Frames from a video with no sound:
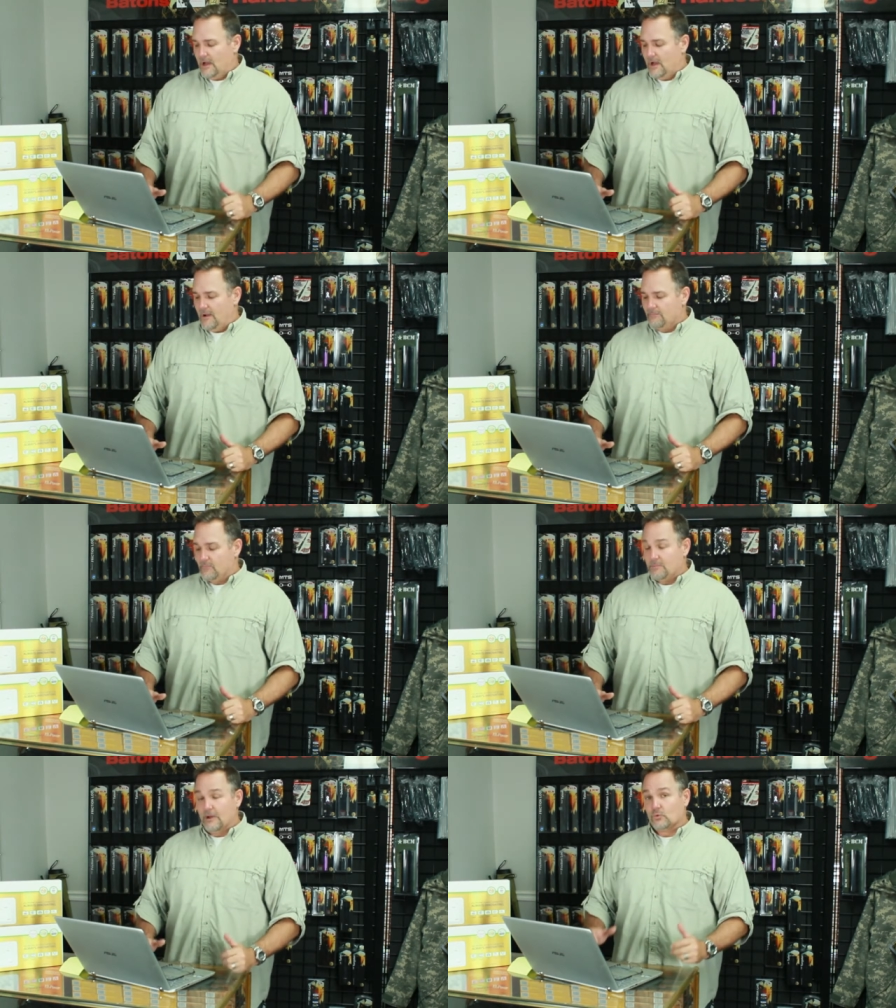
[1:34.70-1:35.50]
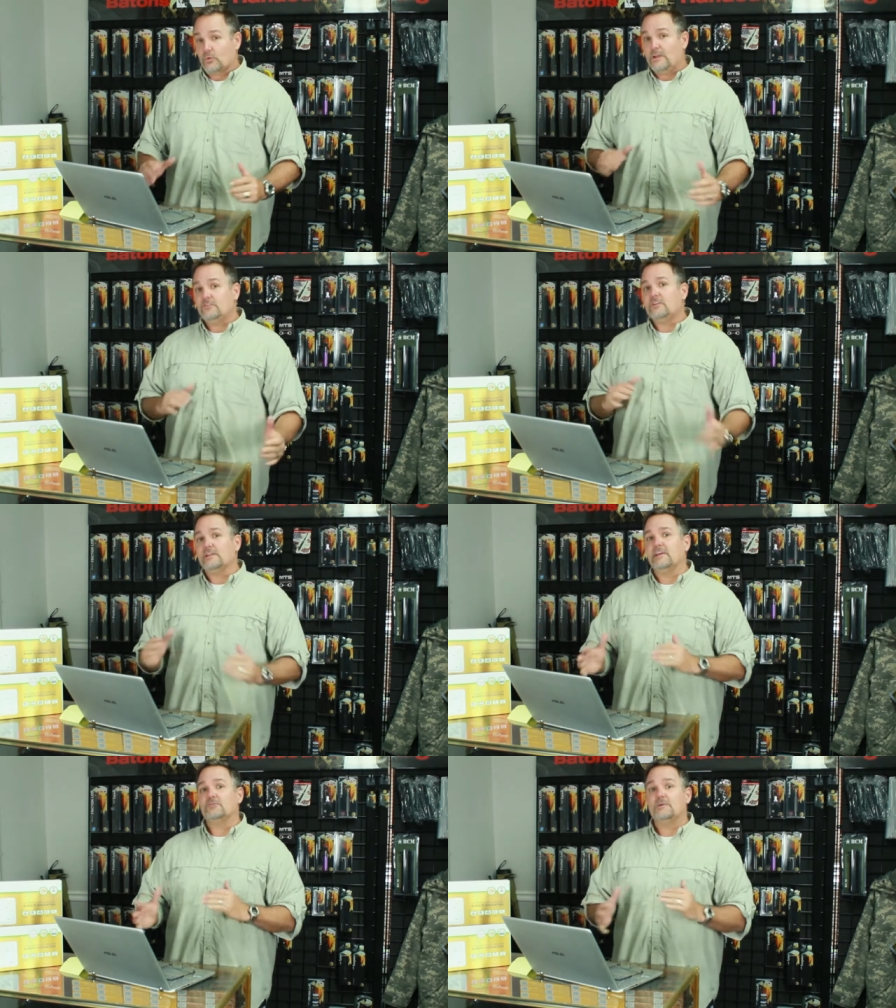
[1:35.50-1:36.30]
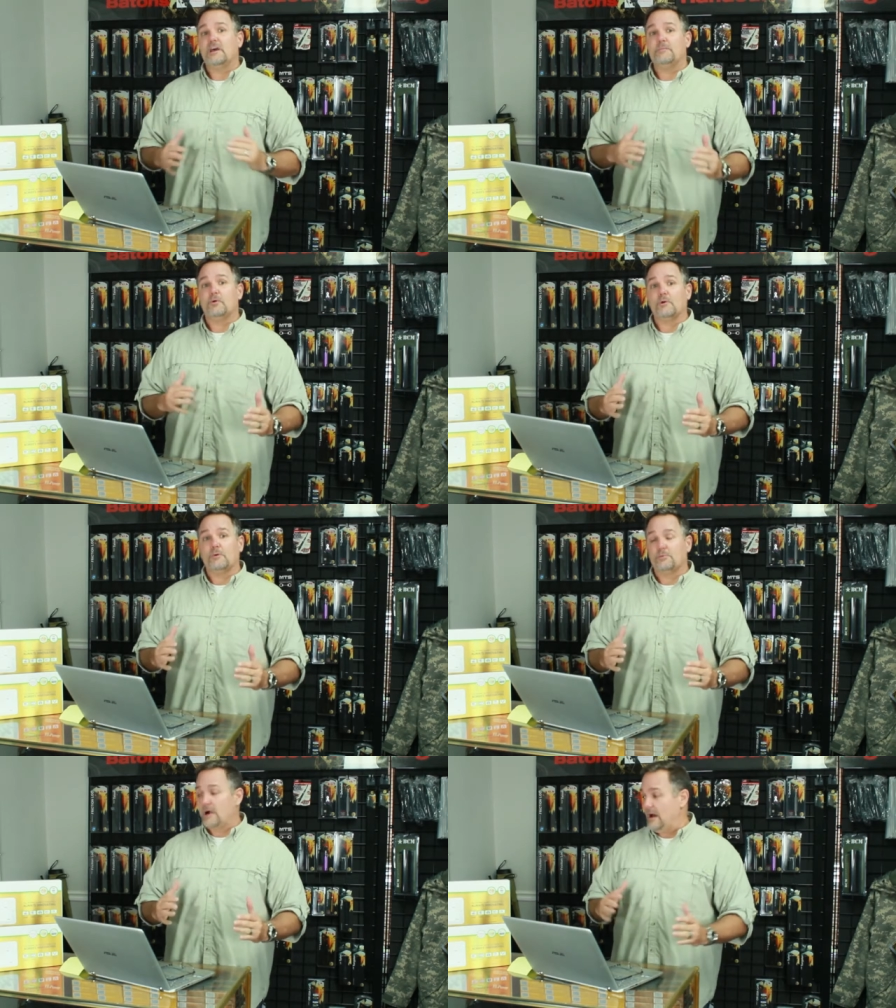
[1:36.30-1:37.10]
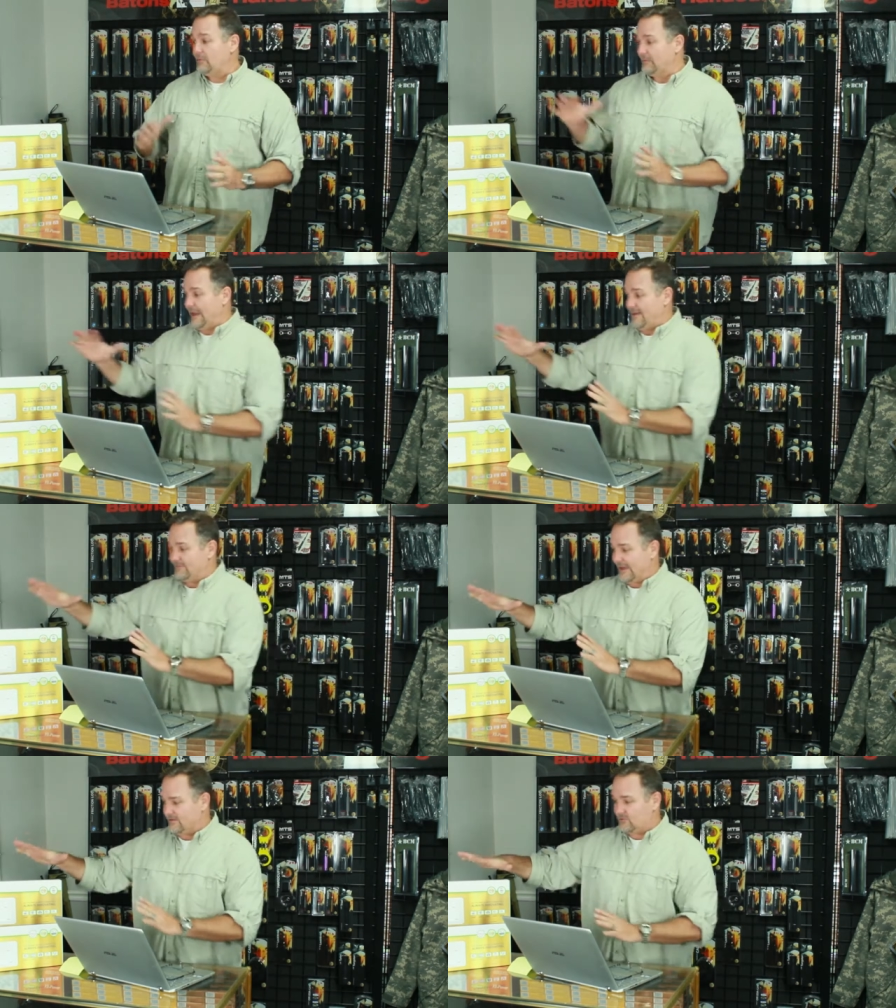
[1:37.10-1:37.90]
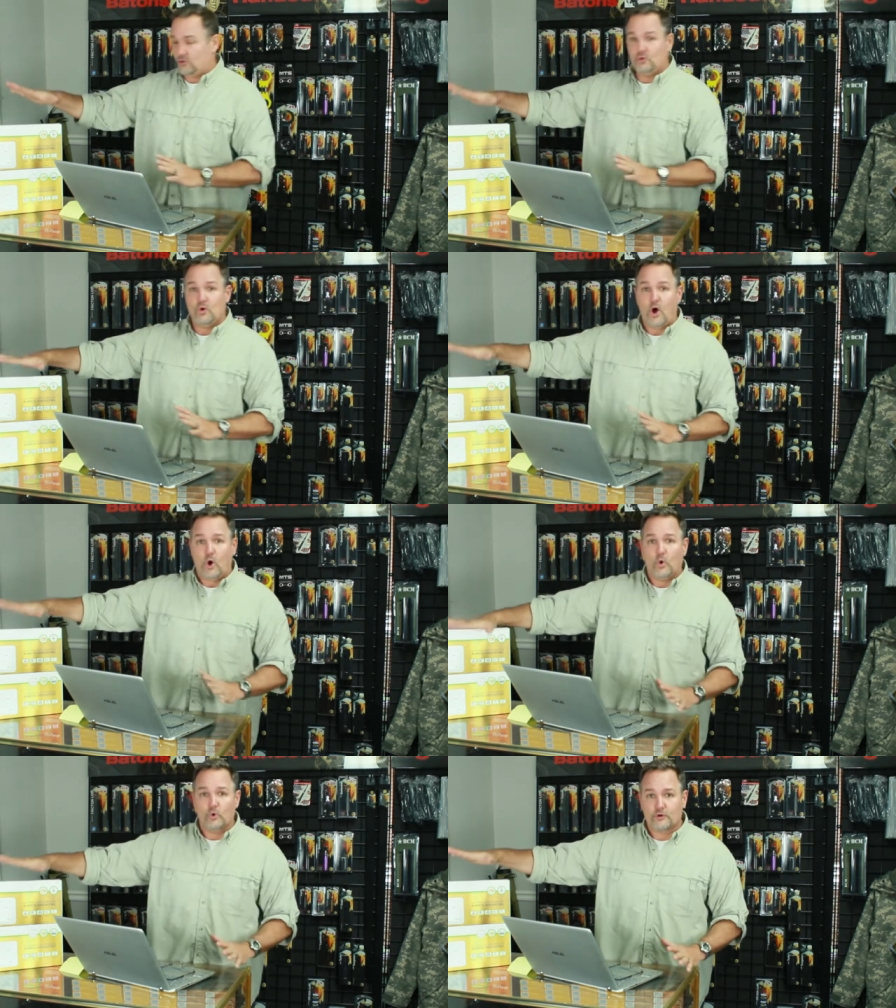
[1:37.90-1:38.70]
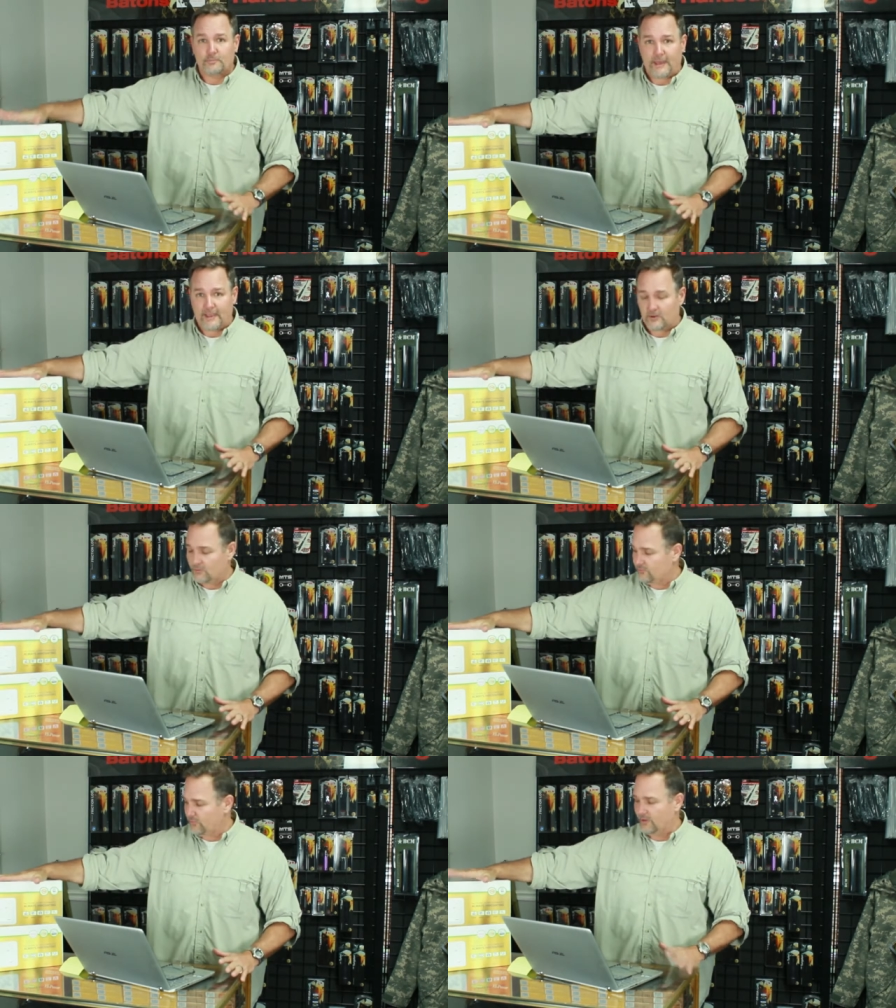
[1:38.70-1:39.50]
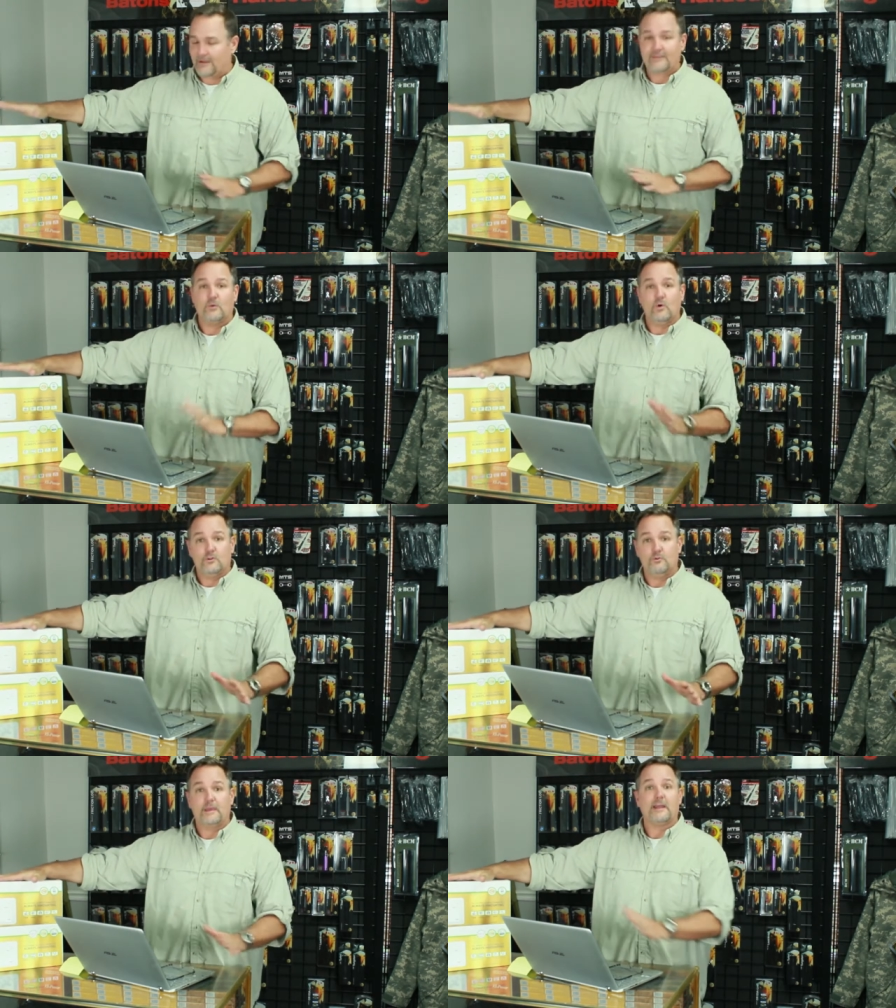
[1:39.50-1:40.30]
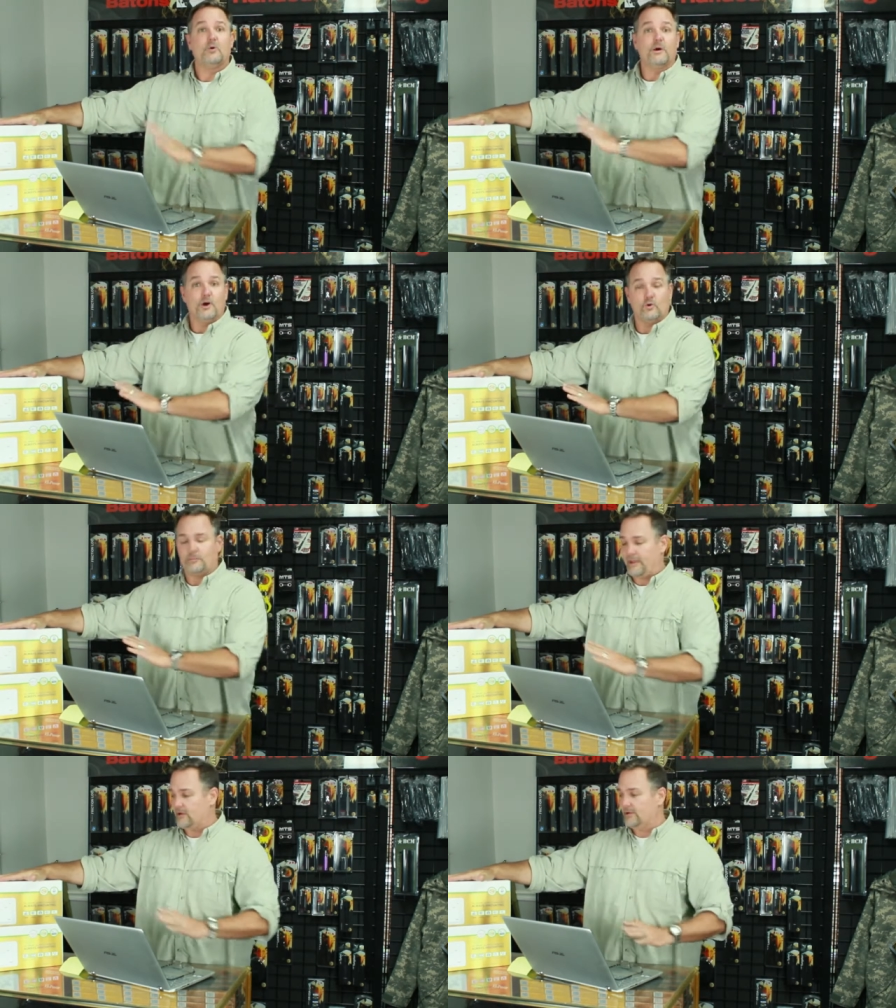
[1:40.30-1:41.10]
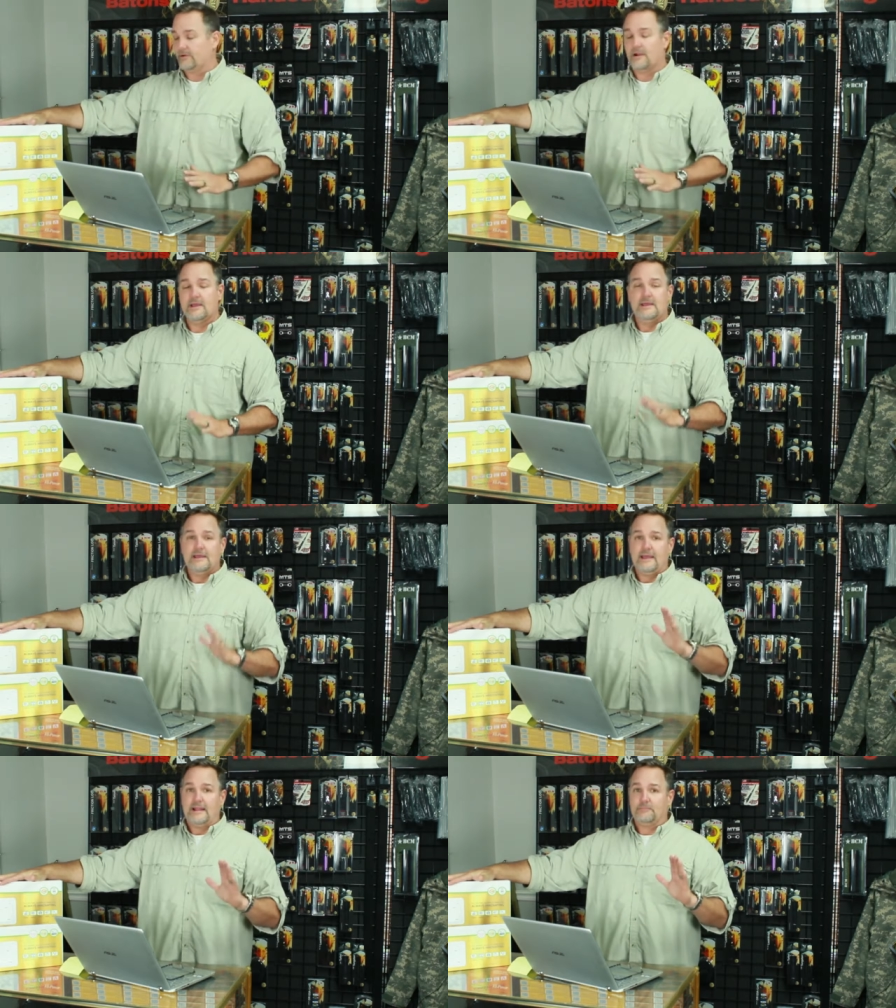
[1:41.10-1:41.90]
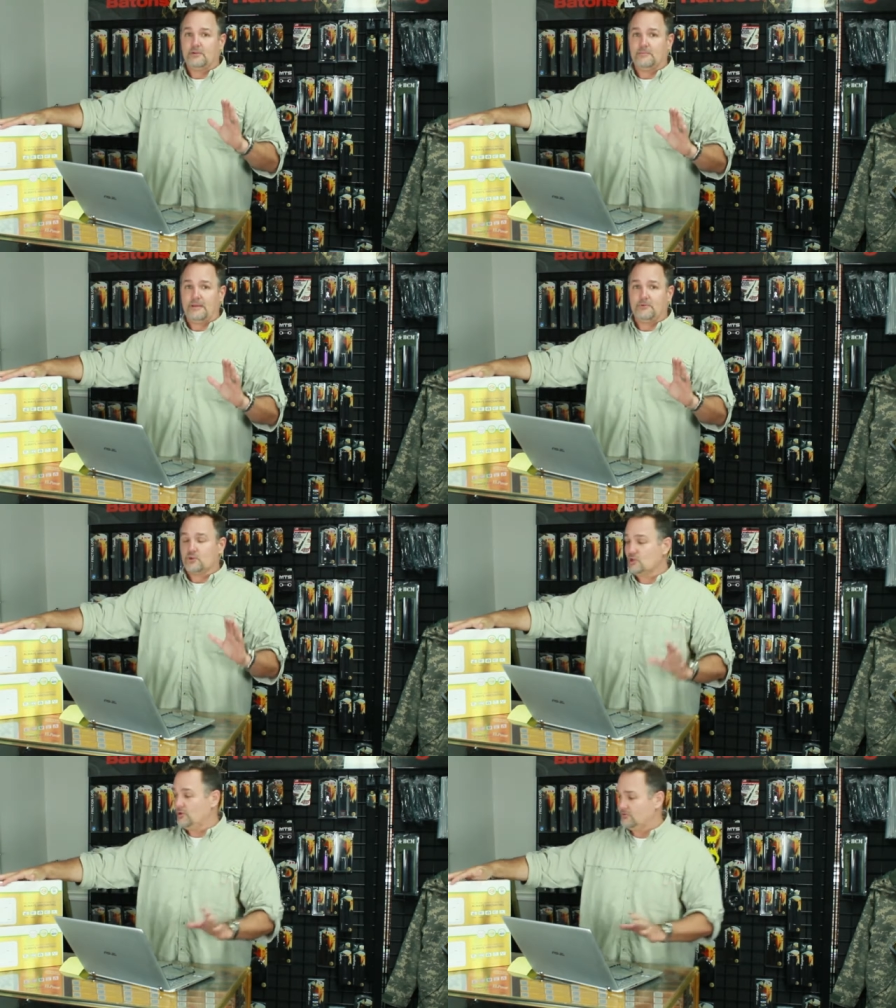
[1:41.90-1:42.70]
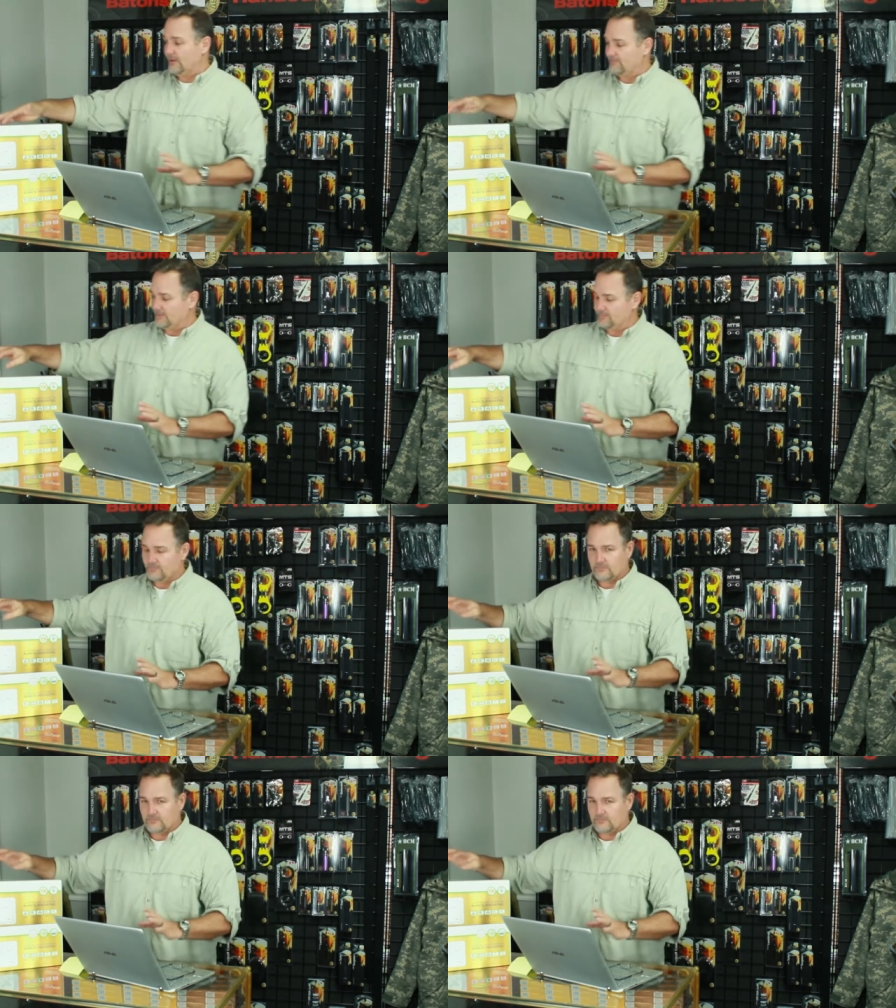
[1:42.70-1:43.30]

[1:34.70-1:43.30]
But recently it's become a real problem. Now I've got 2 older panels. Well, I've got 1 new panel, 1 older panel here, and I'm gonna show you something.